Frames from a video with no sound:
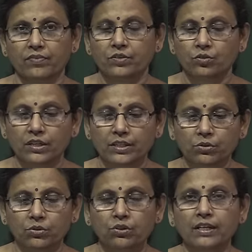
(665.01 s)
So, you
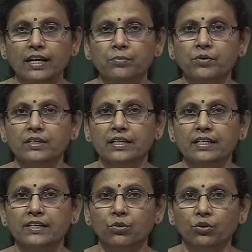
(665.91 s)
do not have to
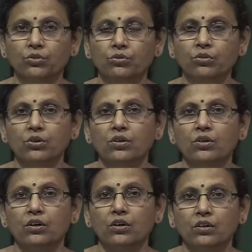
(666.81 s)
really go through
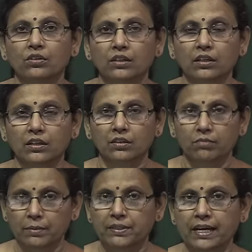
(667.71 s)
the
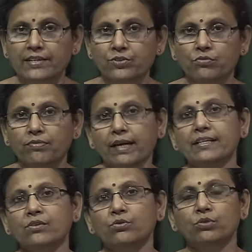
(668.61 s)
websites to find
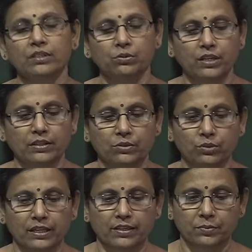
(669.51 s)
out those news
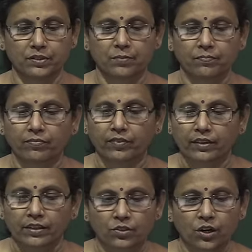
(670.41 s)
items.
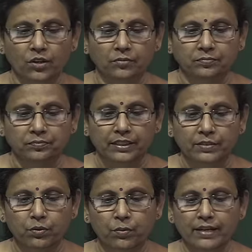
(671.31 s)
So, it
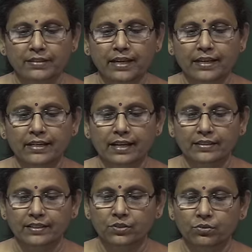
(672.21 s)
provides direct
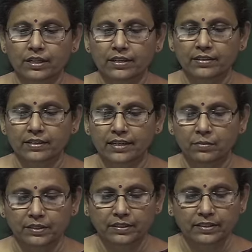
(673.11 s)
access to the industry and
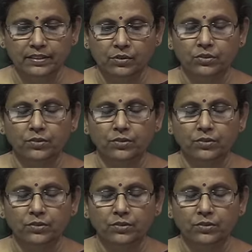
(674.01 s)
business news.